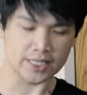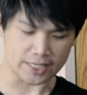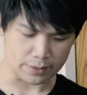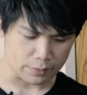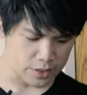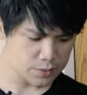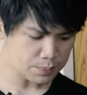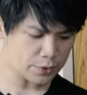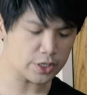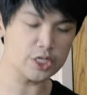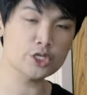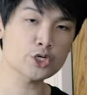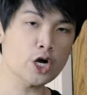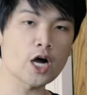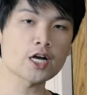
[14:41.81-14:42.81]
It was
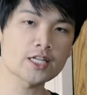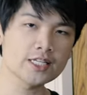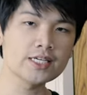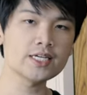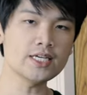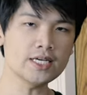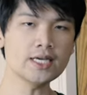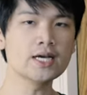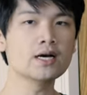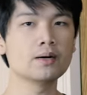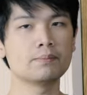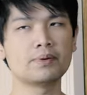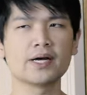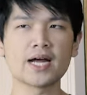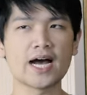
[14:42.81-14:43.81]
pretty chocolatey,
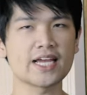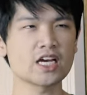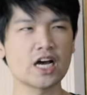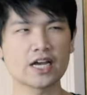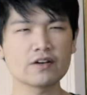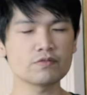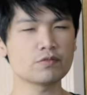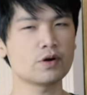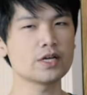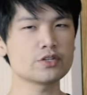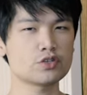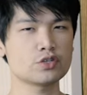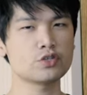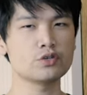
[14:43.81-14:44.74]
but I kind of want